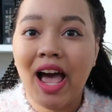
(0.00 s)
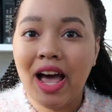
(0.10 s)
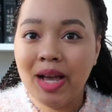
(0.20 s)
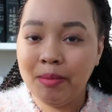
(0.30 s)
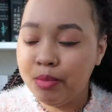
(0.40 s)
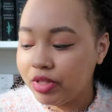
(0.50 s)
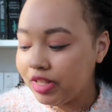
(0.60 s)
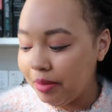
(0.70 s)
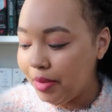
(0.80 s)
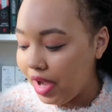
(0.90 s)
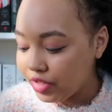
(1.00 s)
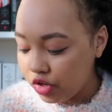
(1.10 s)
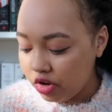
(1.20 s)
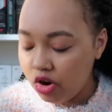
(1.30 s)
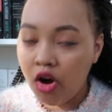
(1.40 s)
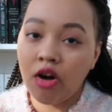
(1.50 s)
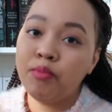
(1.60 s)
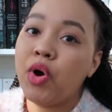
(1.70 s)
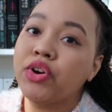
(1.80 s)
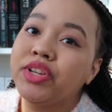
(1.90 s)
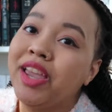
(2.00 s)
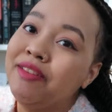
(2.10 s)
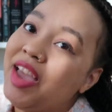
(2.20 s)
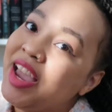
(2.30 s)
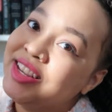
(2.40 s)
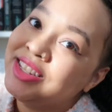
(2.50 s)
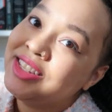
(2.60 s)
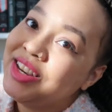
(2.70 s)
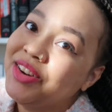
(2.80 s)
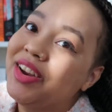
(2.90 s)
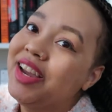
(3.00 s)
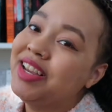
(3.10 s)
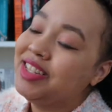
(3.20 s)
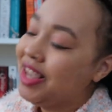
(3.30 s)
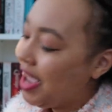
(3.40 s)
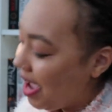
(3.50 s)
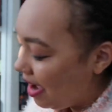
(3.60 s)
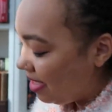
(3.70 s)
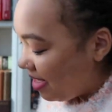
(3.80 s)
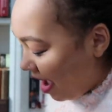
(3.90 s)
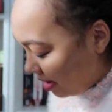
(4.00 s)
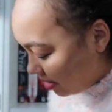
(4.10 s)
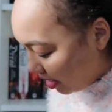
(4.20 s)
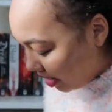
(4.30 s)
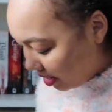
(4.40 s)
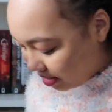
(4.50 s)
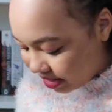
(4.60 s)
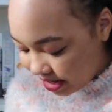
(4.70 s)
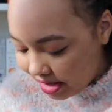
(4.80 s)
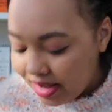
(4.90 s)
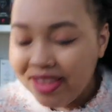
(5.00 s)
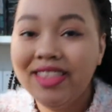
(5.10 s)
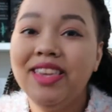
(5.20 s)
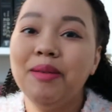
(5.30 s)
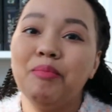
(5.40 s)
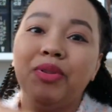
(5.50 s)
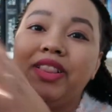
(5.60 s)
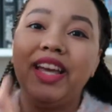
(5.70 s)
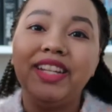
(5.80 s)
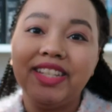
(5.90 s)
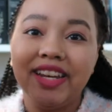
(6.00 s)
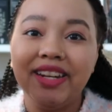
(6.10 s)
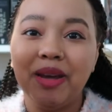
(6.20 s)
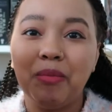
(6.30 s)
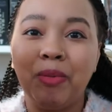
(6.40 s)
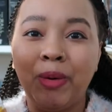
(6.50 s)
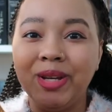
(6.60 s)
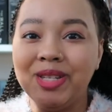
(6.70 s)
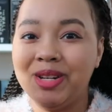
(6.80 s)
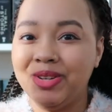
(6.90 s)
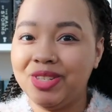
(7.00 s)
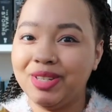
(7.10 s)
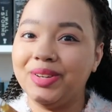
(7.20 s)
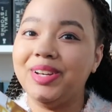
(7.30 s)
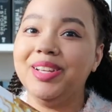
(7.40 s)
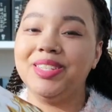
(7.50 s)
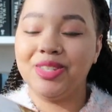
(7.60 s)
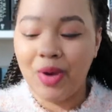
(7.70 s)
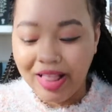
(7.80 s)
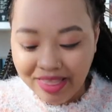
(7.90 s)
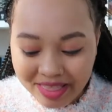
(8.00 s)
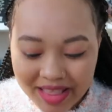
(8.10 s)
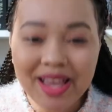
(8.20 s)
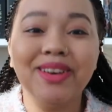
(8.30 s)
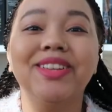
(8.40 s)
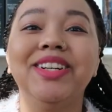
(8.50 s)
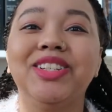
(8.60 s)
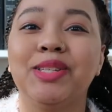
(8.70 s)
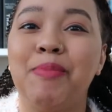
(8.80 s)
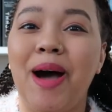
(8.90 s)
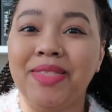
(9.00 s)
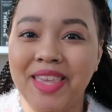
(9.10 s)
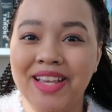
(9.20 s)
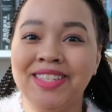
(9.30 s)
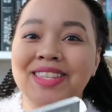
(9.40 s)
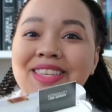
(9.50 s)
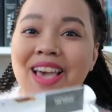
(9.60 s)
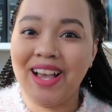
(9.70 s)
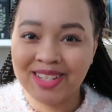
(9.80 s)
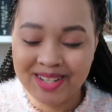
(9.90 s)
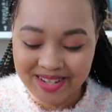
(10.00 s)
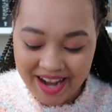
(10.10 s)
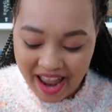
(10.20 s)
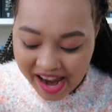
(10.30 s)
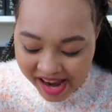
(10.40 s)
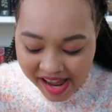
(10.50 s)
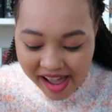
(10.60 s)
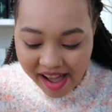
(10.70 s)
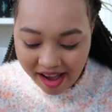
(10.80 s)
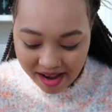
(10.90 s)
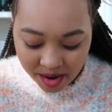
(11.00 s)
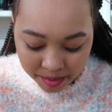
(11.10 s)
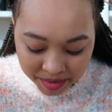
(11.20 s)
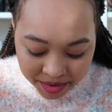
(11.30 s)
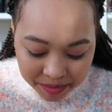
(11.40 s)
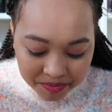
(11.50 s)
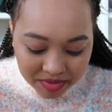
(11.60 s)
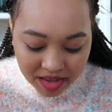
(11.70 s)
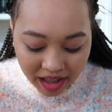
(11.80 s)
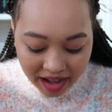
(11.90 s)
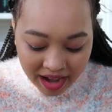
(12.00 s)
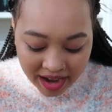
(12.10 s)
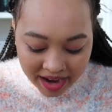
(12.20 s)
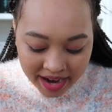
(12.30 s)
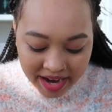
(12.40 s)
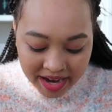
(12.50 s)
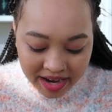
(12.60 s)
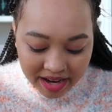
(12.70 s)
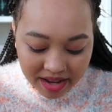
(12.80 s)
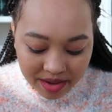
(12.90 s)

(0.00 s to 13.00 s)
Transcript: Books I bought are all part of a series, and that is the Plated Prisoner series. So I literally just bought this yesterday. I